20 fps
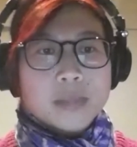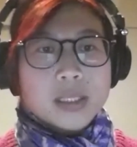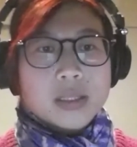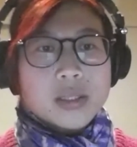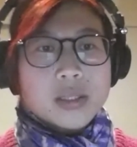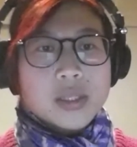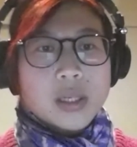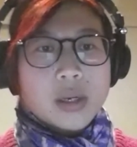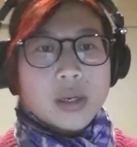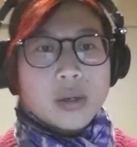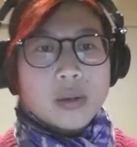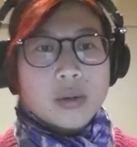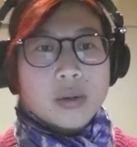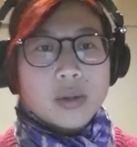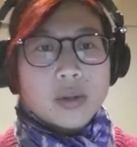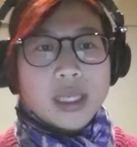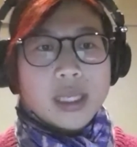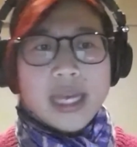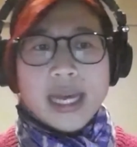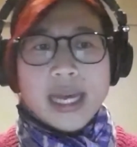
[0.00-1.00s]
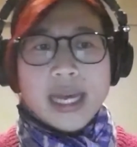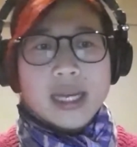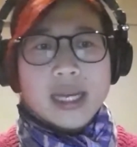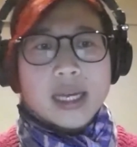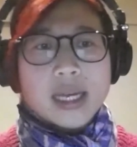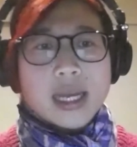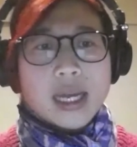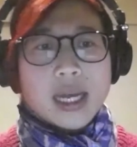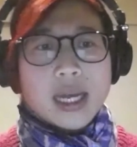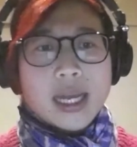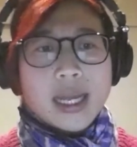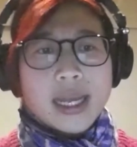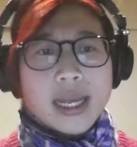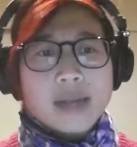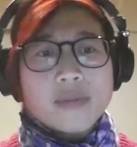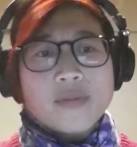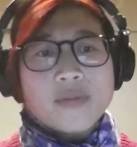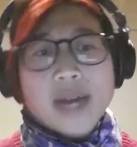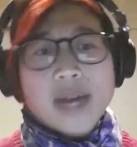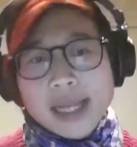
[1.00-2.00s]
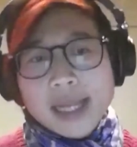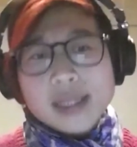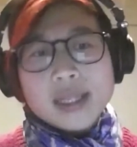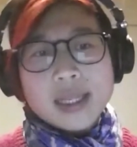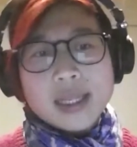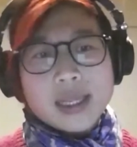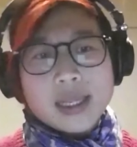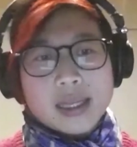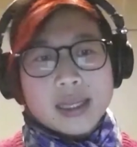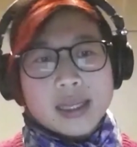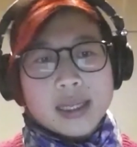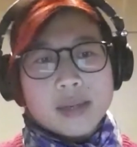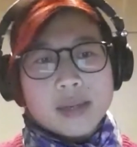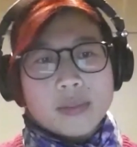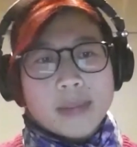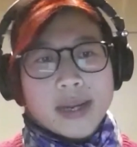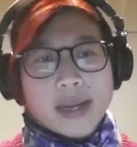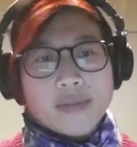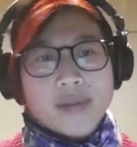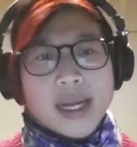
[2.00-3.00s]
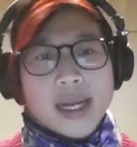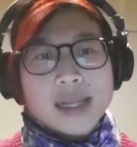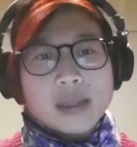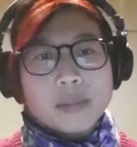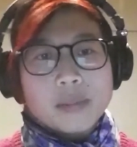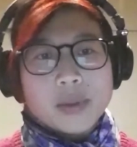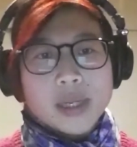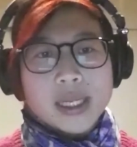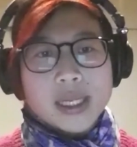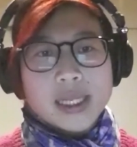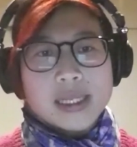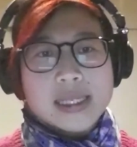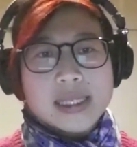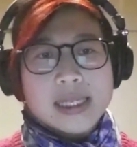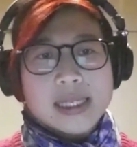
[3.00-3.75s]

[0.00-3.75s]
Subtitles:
So yeah, and finally, I think my final point is,